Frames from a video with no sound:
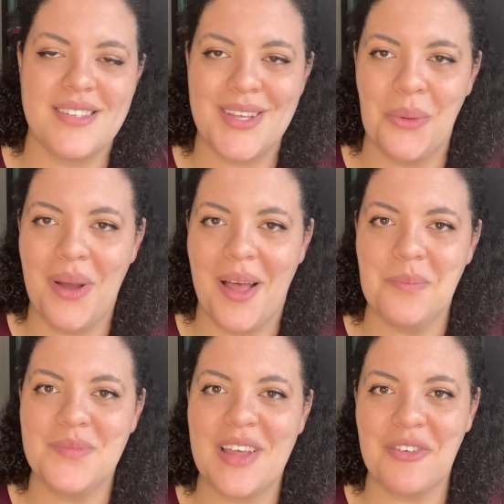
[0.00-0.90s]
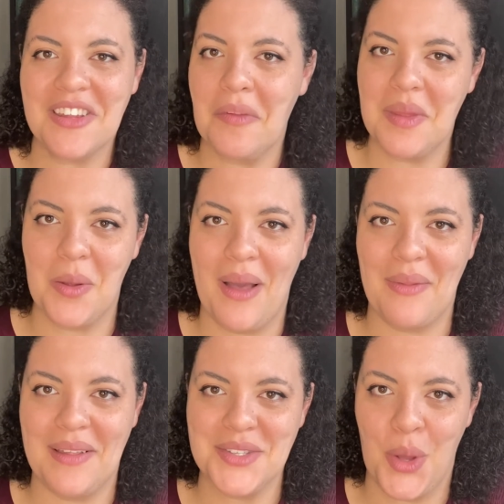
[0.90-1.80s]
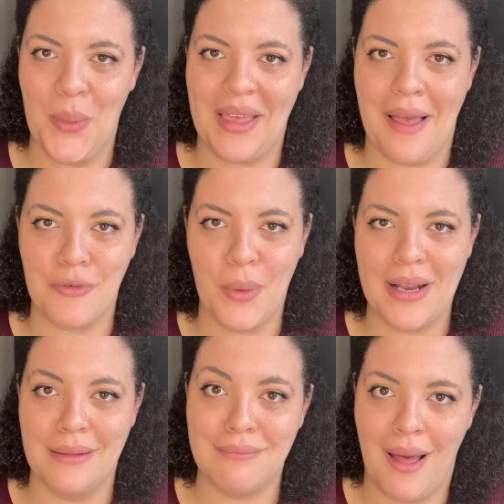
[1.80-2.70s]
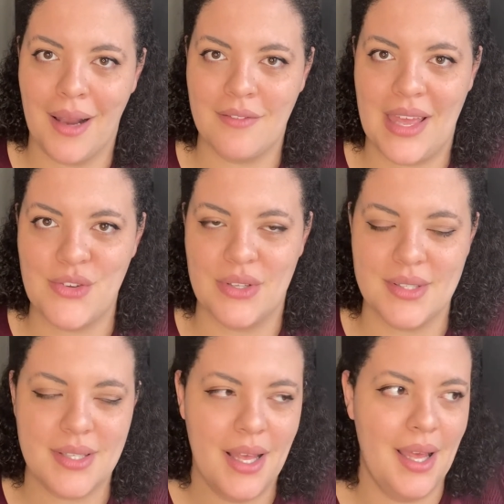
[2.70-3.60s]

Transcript: So definitely let me know how that's going. I've queried a lot of agents.